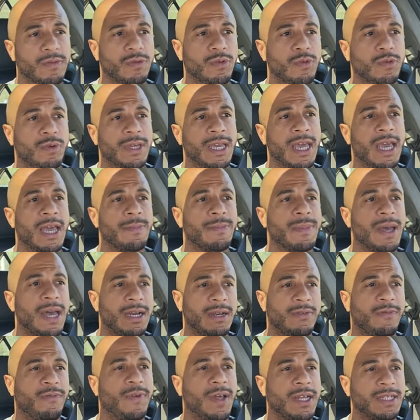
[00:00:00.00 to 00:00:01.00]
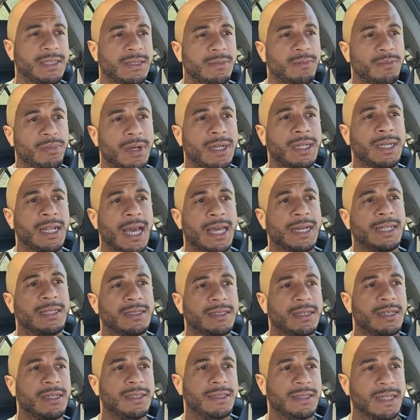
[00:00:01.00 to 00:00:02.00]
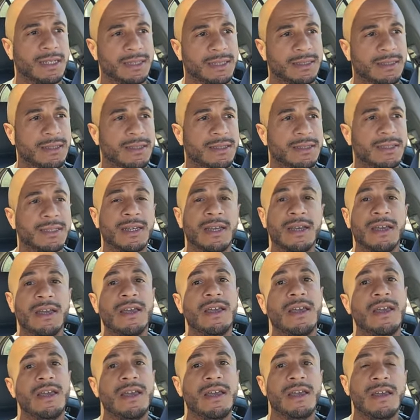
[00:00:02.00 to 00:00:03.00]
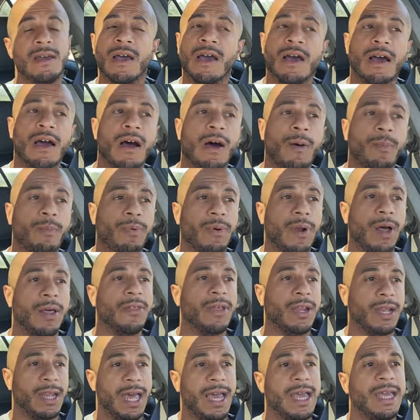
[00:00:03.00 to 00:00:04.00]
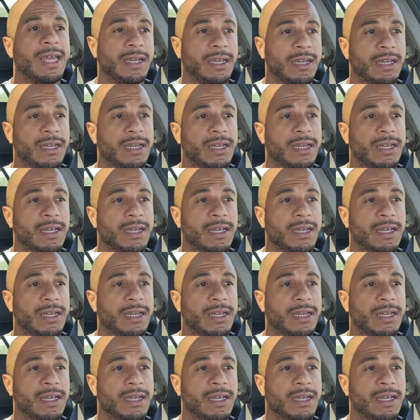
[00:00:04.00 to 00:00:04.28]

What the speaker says: You can't manifest and bring that into existence. A brother like